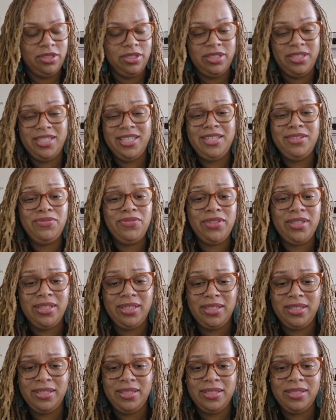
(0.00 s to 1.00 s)

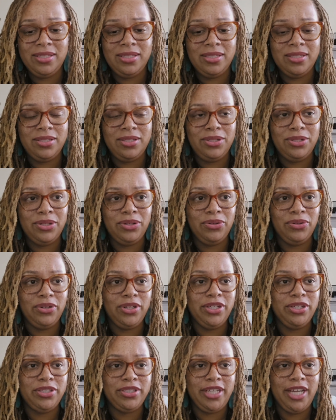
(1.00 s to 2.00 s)
TVs,
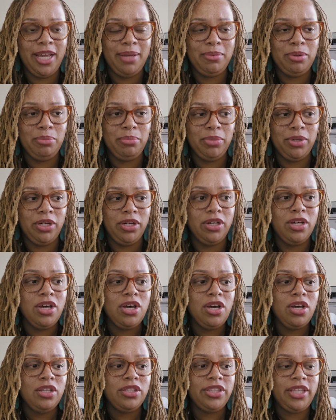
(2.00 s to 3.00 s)
entertainment, but
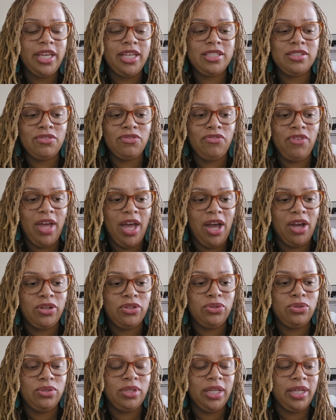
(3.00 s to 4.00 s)
things of
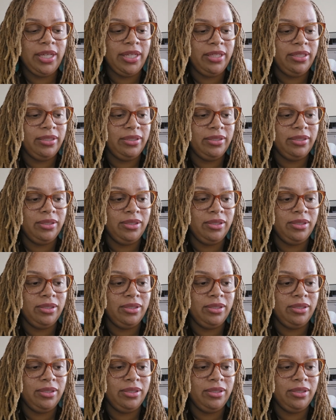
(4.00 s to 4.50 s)
value like